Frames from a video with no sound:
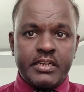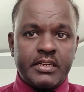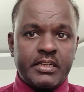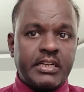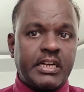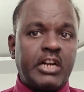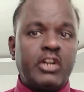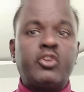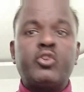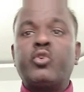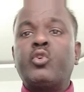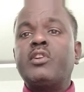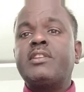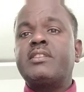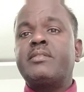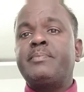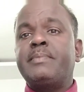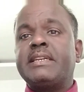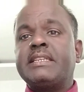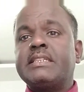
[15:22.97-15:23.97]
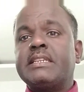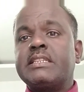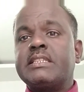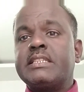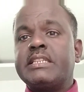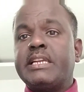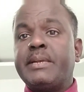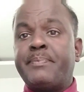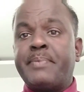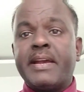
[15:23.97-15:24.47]
controls measures,
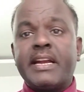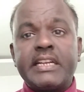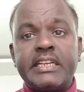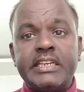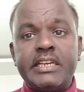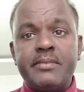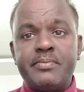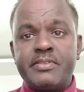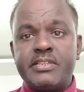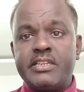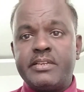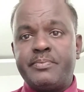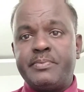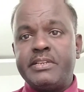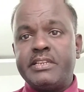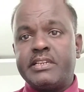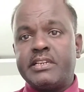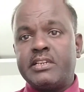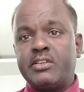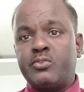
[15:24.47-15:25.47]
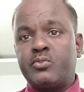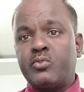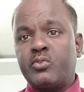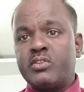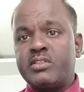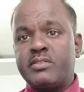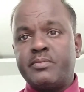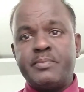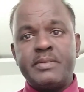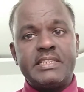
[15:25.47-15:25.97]
effective safety
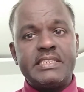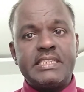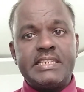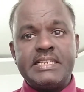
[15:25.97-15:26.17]
controls measure